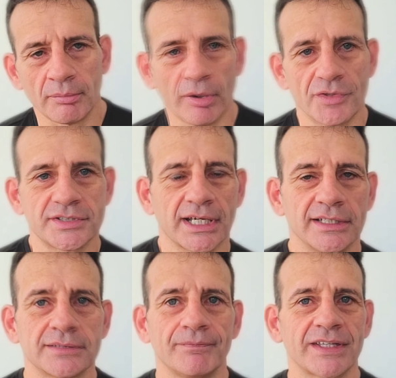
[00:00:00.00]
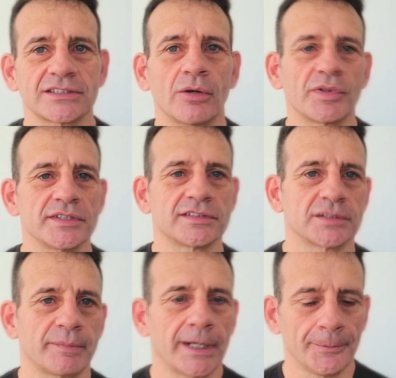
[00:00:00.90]
both sides. That's not what this is
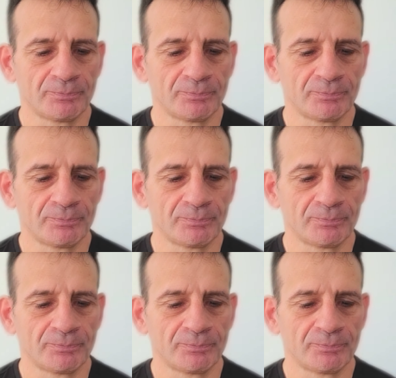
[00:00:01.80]
about.